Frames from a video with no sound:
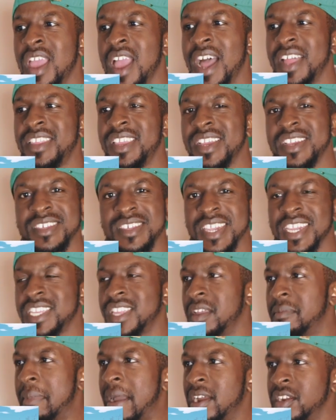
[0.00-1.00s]
I think it's like
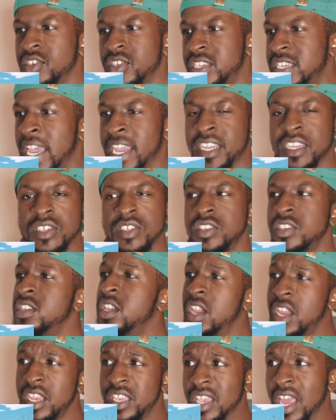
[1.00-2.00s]
the amount of seconds.
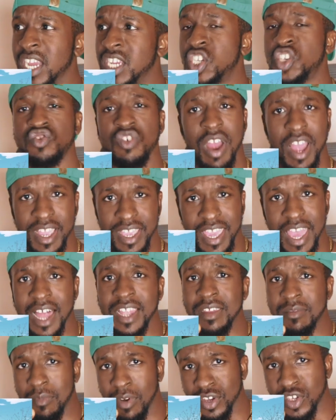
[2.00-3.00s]
Nice try,
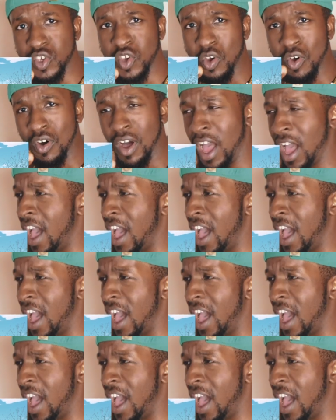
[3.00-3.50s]
Kali Muscle.